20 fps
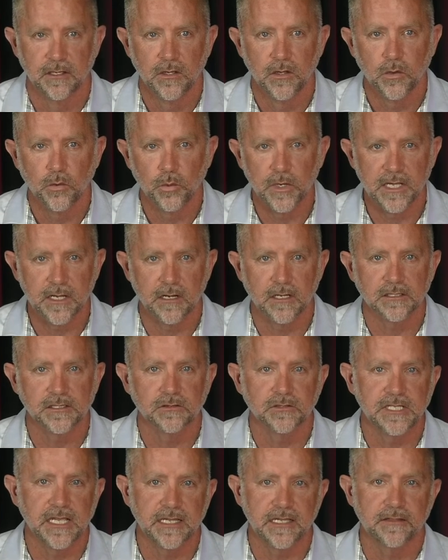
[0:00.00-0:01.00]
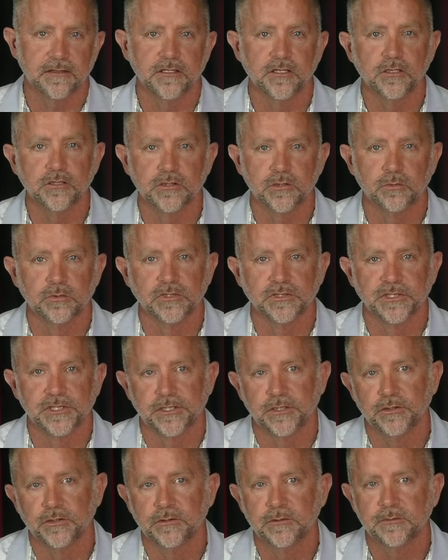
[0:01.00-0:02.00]
We can also take in the usual
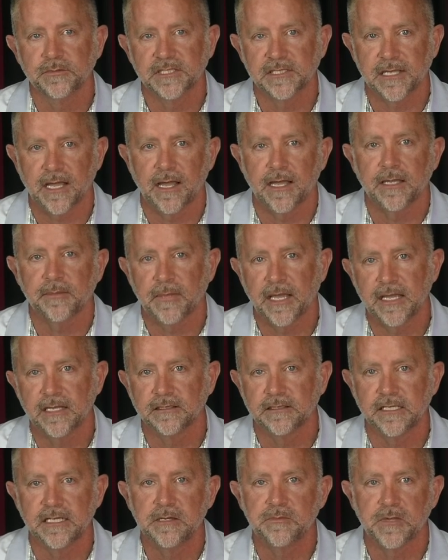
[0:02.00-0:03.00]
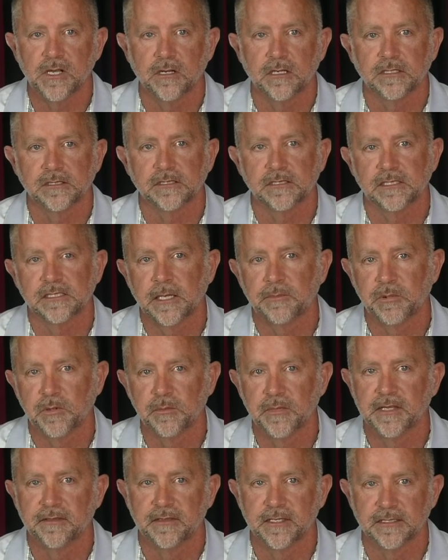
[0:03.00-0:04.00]
Zoom, Skype, and team calls to
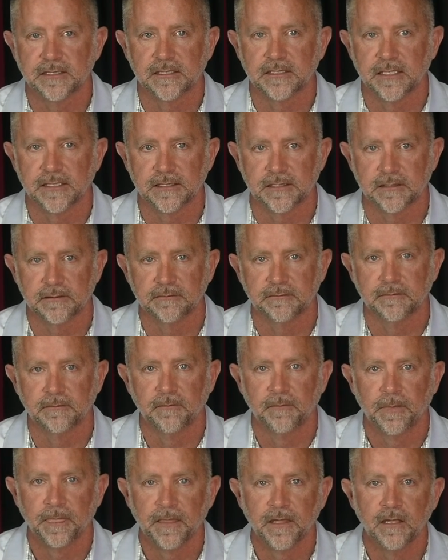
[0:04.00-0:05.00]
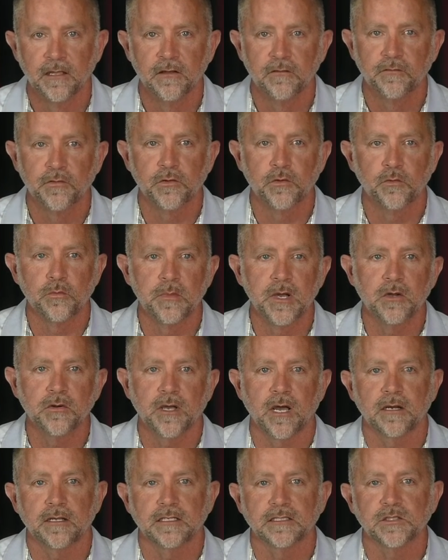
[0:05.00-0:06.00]
supplement this system. For the remote
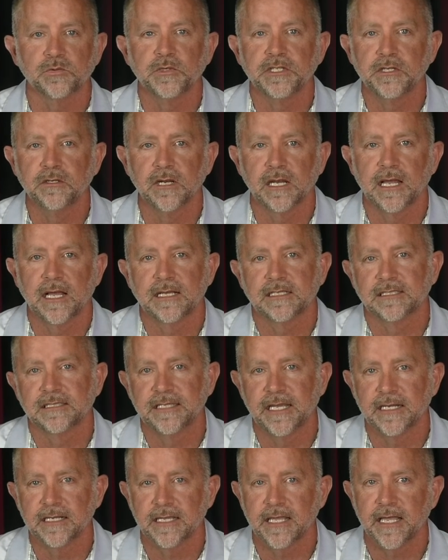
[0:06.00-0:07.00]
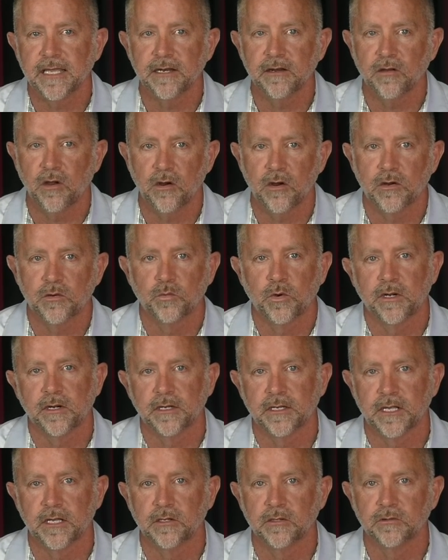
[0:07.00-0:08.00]
audience, we utilize dedicated hardware
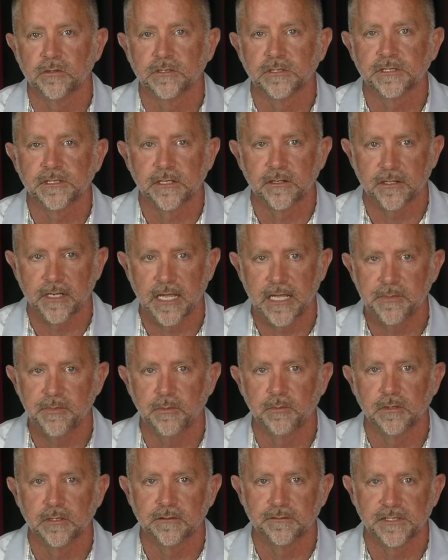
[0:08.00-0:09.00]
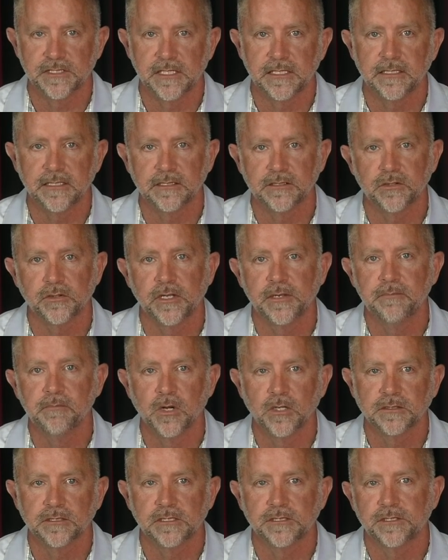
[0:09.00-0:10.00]
encoders that are capable of sending to a
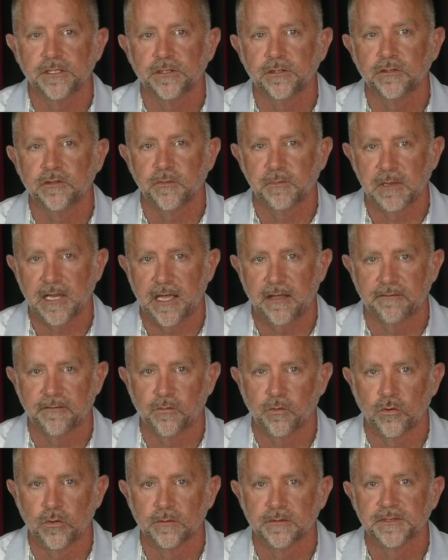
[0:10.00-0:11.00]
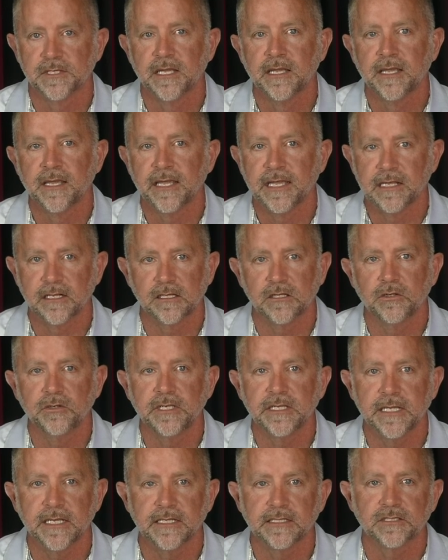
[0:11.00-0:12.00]
multitude of platforms,
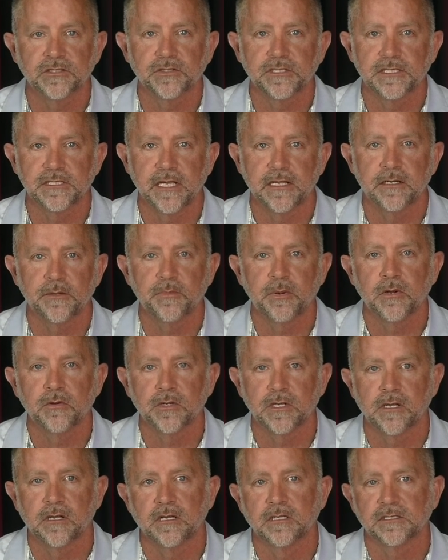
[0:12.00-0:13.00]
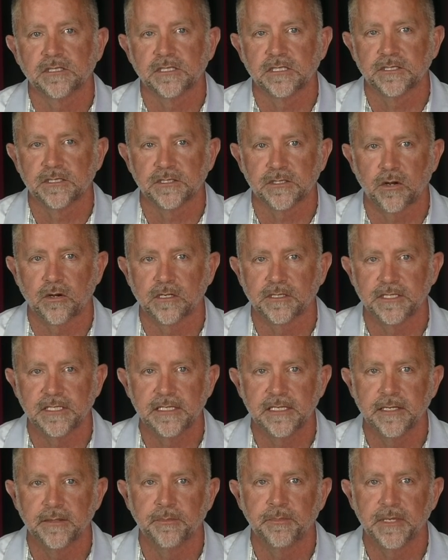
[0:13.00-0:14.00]
including industry standard protocols such as
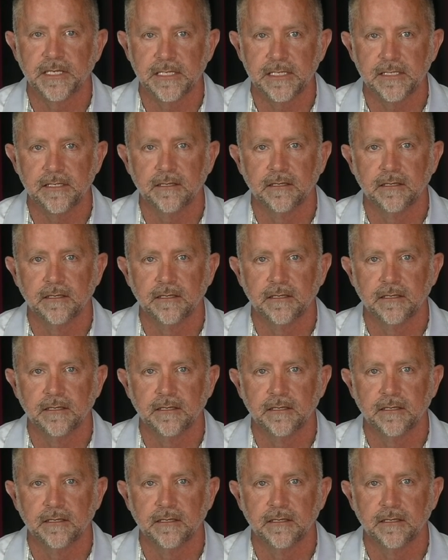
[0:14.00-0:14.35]
RTMP.